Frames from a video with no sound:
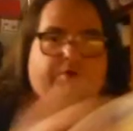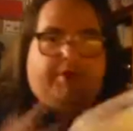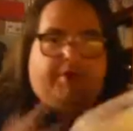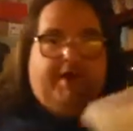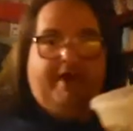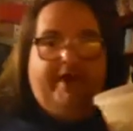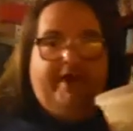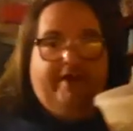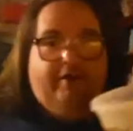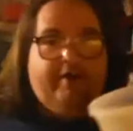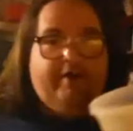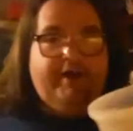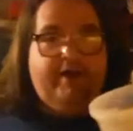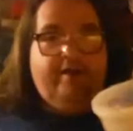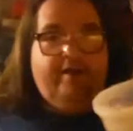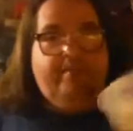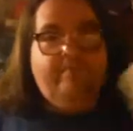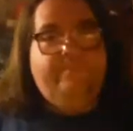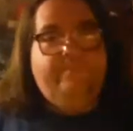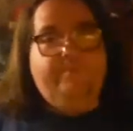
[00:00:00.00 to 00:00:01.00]
put a lid on
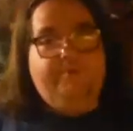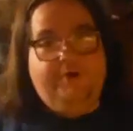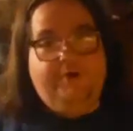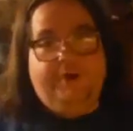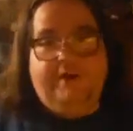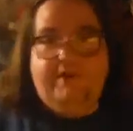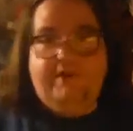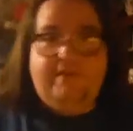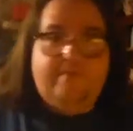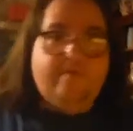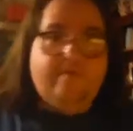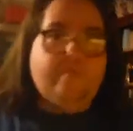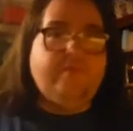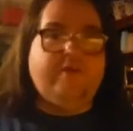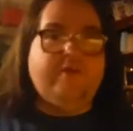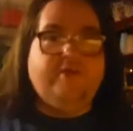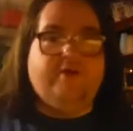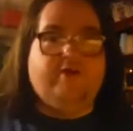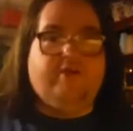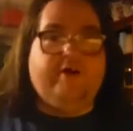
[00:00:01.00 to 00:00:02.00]
it, put it in the
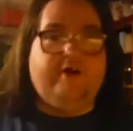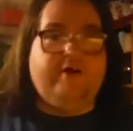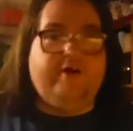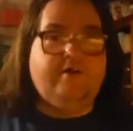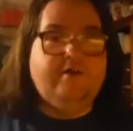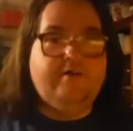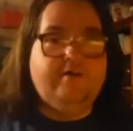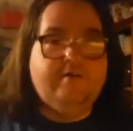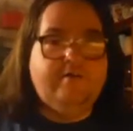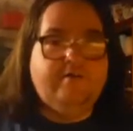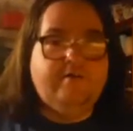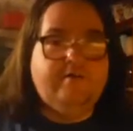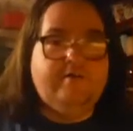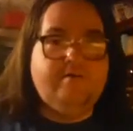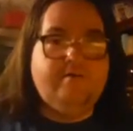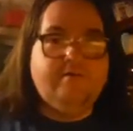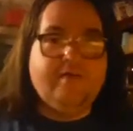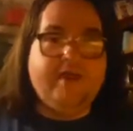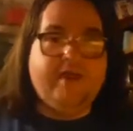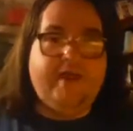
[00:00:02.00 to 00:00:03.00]
refrigerator,
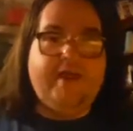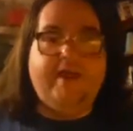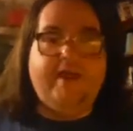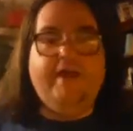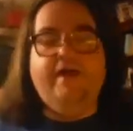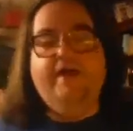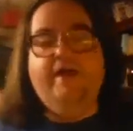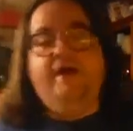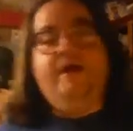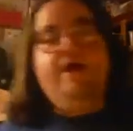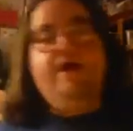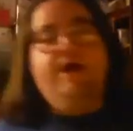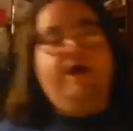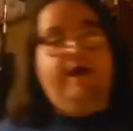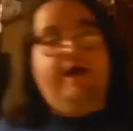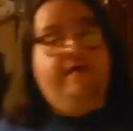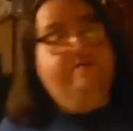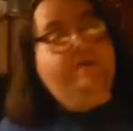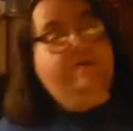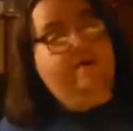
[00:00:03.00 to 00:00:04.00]
okay?
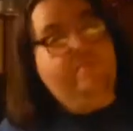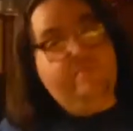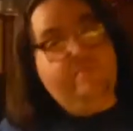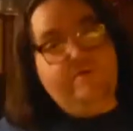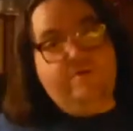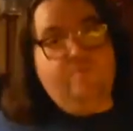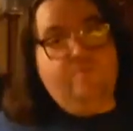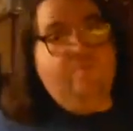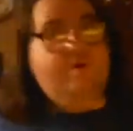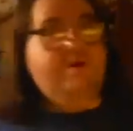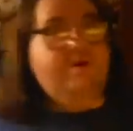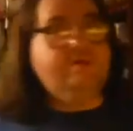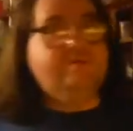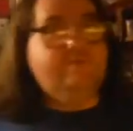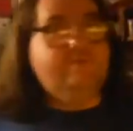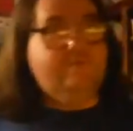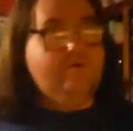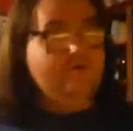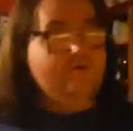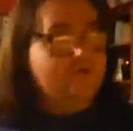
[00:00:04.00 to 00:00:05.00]
And then when you want
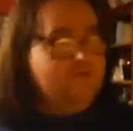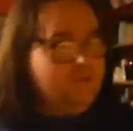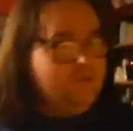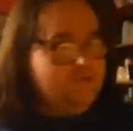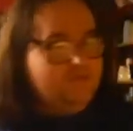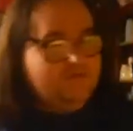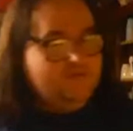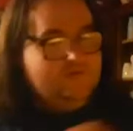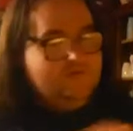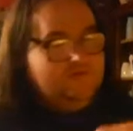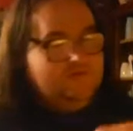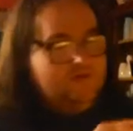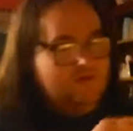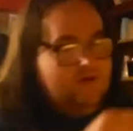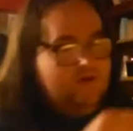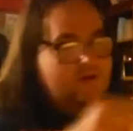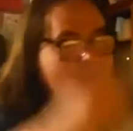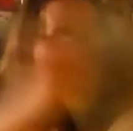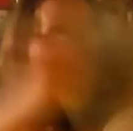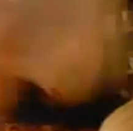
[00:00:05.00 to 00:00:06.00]
some more, just
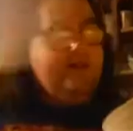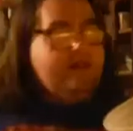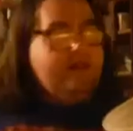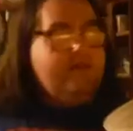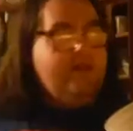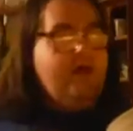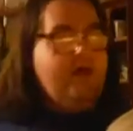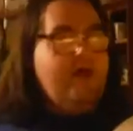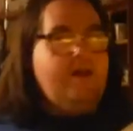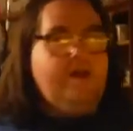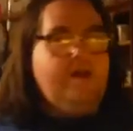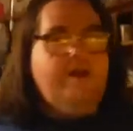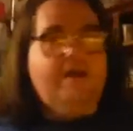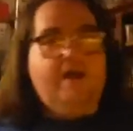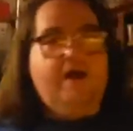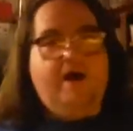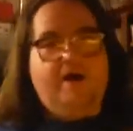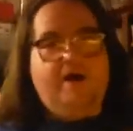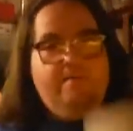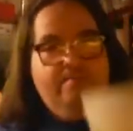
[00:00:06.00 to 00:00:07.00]
take that
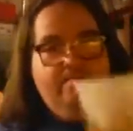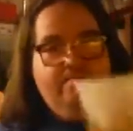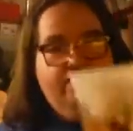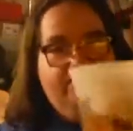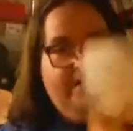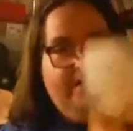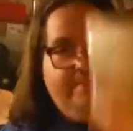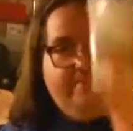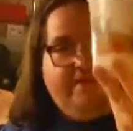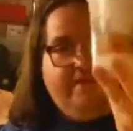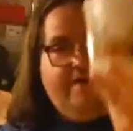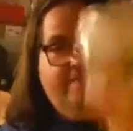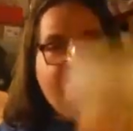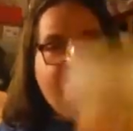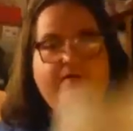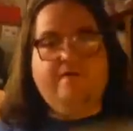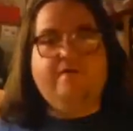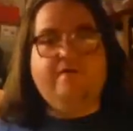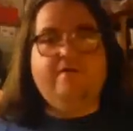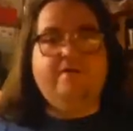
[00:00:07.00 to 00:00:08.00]
lid off, pop that
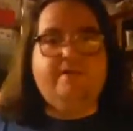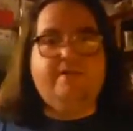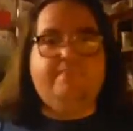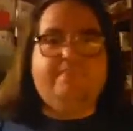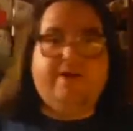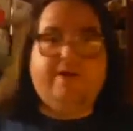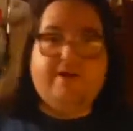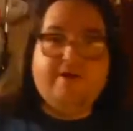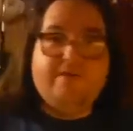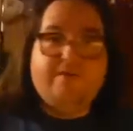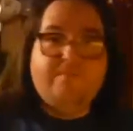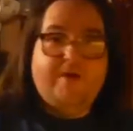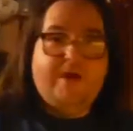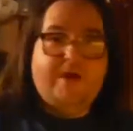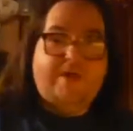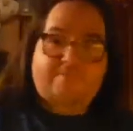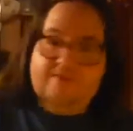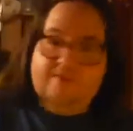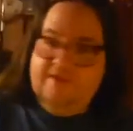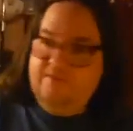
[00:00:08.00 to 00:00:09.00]
fucker in the
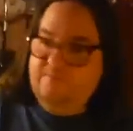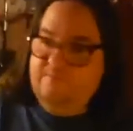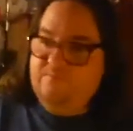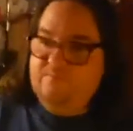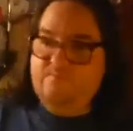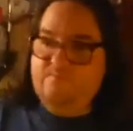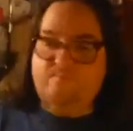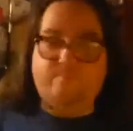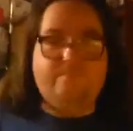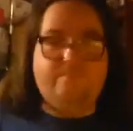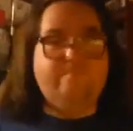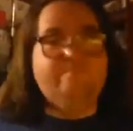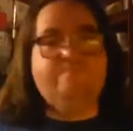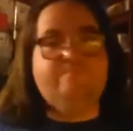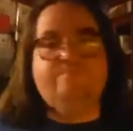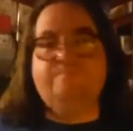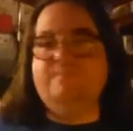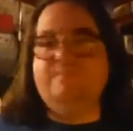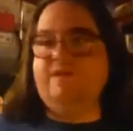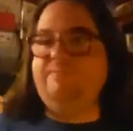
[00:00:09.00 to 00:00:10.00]
microwave in
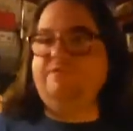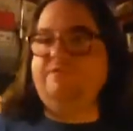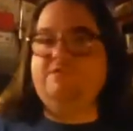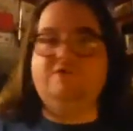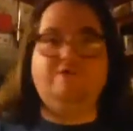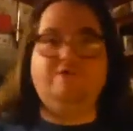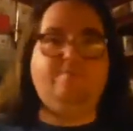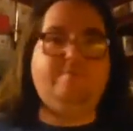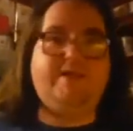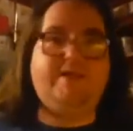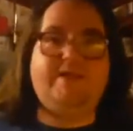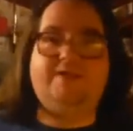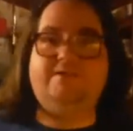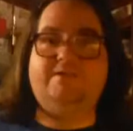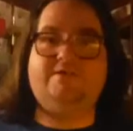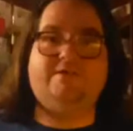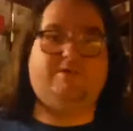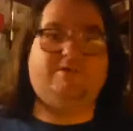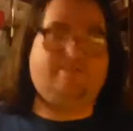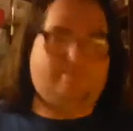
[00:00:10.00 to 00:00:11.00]
maybe 2
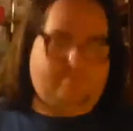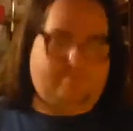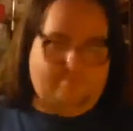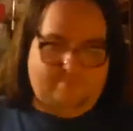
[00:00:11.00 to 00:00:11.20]
minutes.